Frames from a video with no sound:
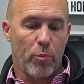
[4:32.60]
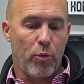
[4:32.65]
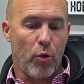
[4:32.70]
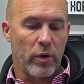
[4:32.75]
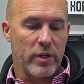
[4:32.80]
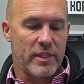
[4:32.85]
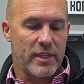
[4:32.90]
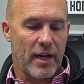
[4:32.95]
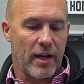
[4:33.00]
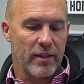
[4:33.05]

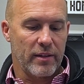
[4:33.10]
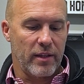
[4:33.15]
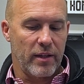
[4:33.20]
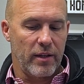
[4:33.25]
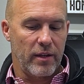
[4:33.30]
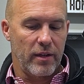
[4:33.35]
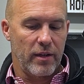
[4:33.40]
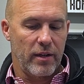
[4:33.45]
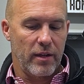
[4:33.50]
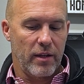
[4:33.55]
points out
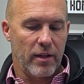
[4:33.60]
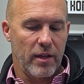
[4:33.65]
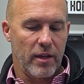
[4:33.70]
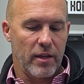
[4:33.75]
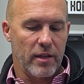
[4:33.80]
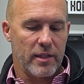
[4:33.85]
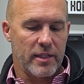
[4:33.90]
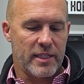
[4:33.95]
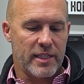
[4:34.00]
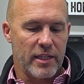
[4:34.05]
that
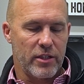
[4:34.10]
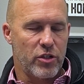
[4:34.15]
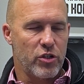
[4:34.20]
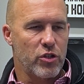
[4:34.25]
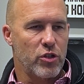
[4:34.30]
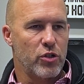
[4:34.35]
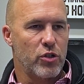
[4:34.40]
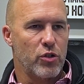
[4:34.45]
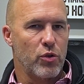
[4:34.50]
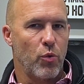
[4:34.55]
since
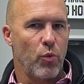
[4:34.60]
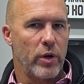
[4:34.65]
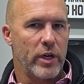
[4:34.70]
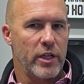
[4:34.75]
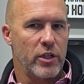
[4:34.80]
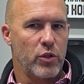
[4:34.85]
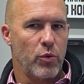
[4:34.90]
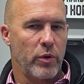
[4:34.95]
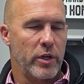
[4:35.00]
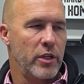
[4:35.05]

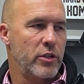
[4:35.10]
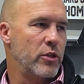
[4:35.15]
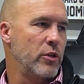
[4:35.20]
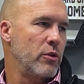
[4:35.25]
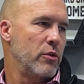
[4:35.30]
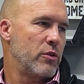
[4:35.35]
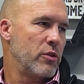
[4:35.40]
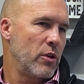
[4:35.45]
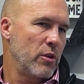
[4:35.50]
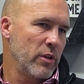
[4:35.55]

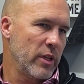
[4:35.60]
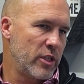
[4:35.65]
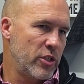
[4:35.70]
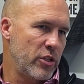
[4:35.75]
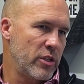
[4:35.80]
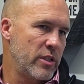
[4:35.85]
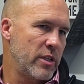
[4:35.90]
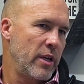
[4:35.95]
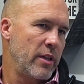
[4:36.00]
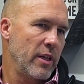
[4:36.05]
2022, so let's
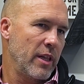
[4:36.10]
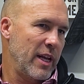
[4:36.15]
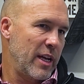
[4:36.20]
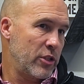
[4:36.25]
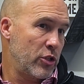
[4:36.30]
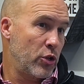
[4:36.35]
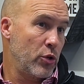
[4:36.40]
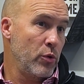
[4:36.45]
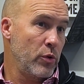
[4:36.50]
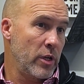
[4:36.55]
just say in the
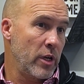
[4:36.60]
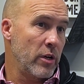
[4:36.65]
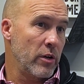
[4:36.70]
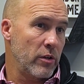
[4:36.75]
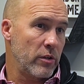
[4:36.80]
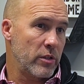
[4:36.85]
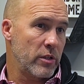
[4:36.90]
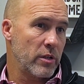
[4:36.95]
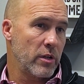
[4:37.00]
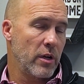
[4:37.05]
last 2
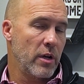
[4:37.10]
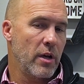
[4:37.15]
years,